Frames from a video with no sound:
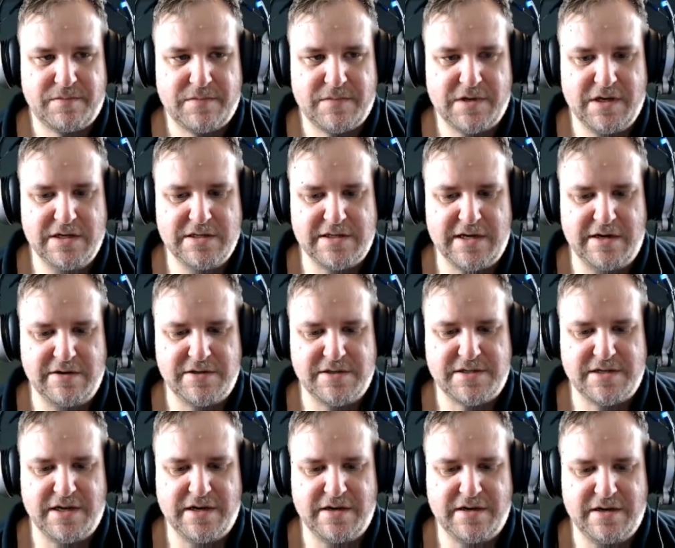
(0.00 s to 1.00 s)
As I
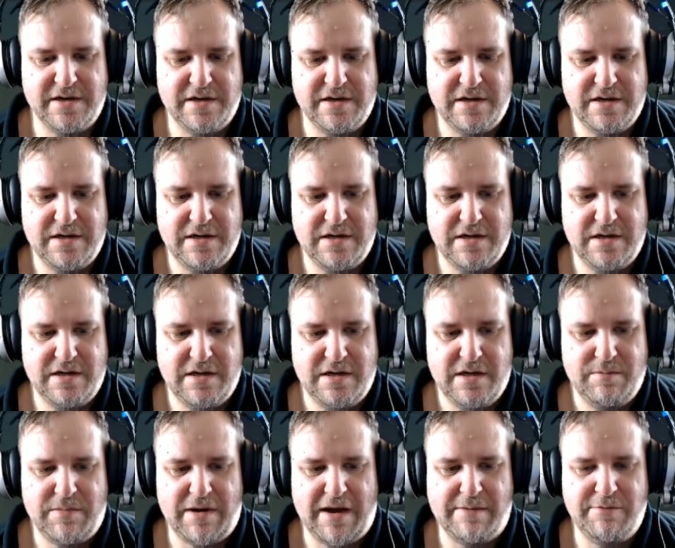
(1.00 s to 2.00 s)
understand it.
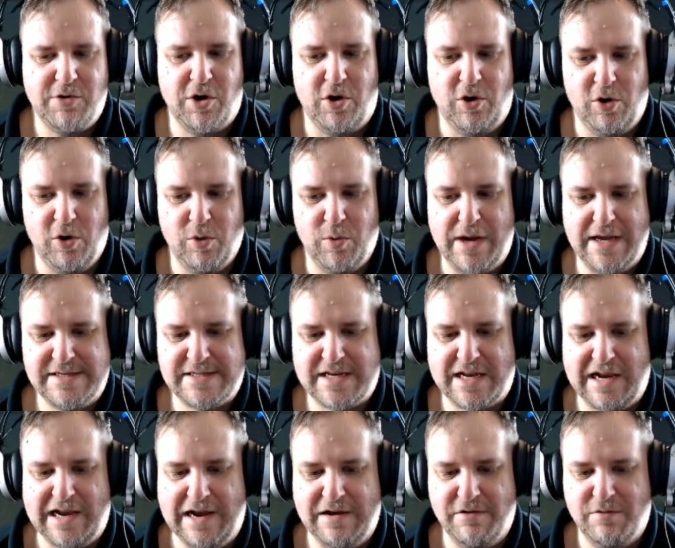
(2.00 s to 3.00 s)
But I'm not always
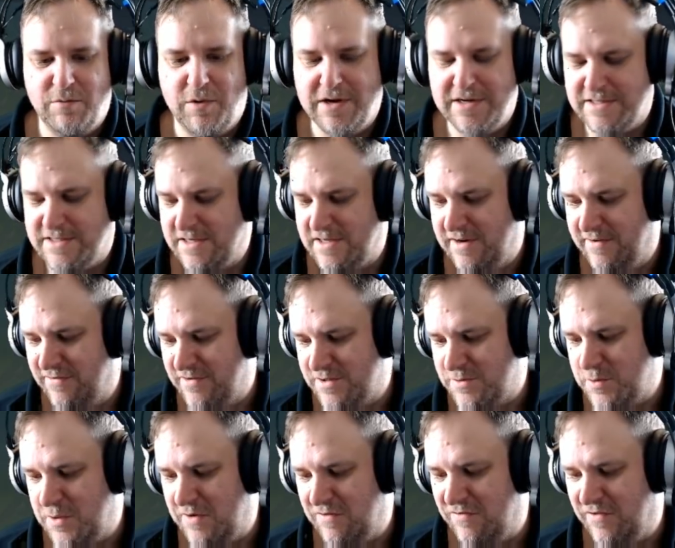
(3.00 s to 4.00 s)
clear on what is the difference
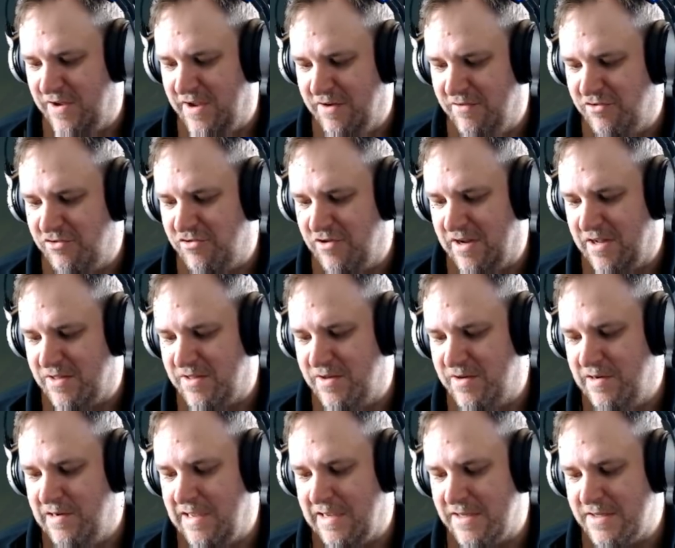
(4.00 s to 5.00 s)
between feat of strength
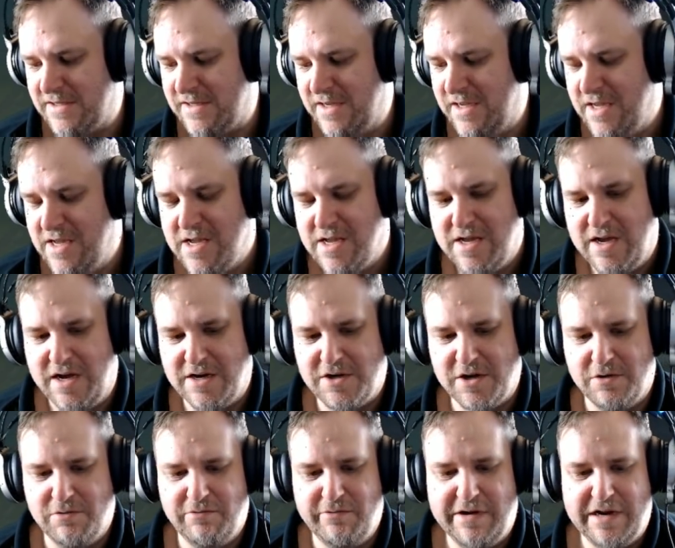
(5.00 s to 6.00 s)
and legacy. I
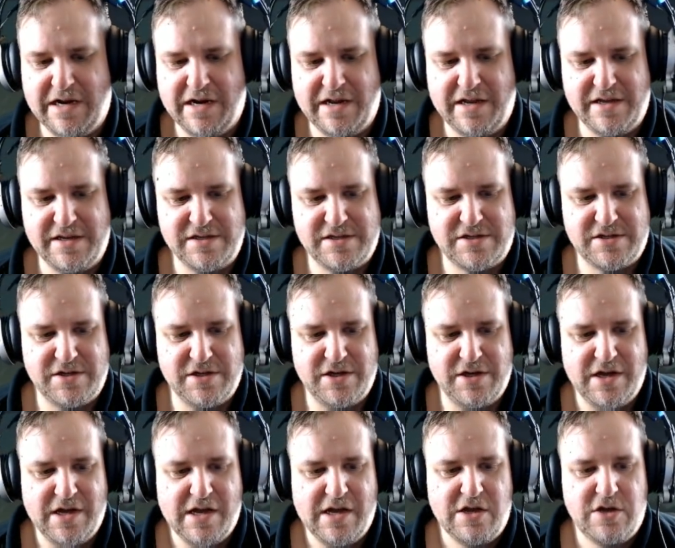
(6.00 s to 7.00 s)
don't really...
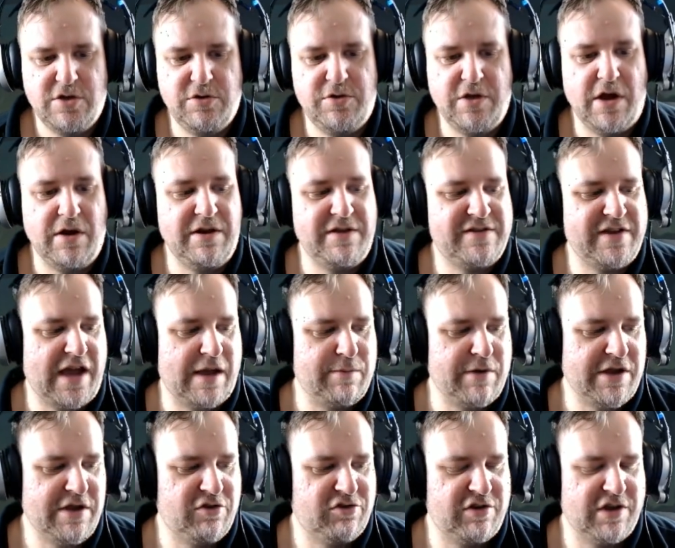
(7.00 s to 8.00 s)
The only time I
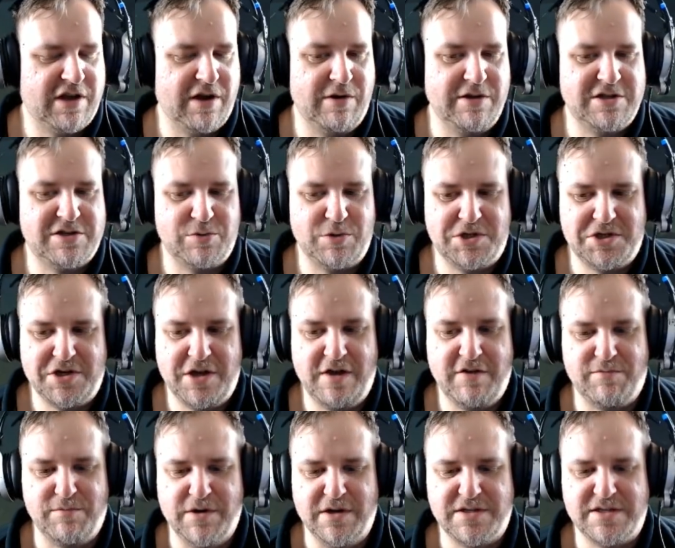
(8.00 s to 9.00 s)
usually go into
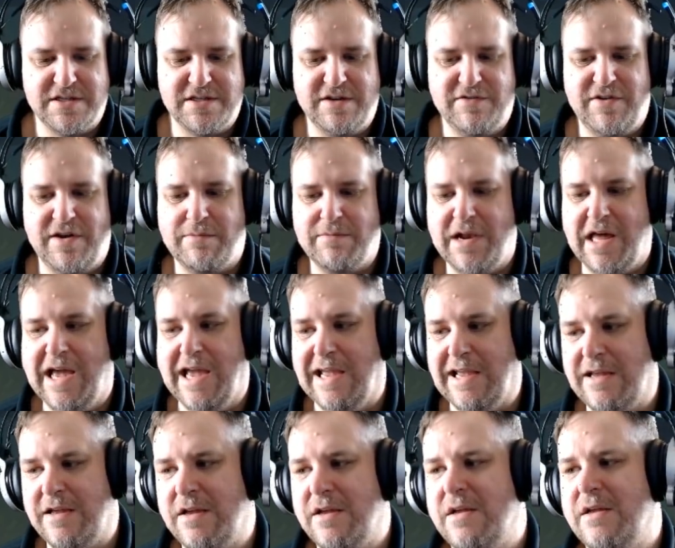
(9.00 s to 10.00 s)
achievements is if I'm
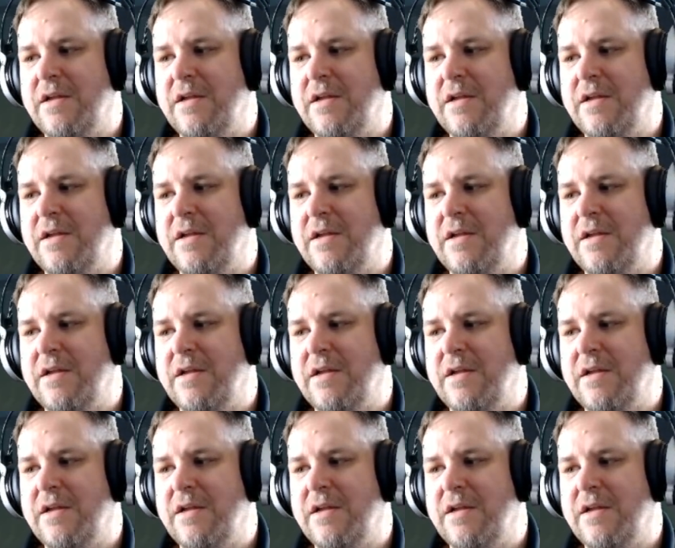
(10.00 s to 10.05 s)
like...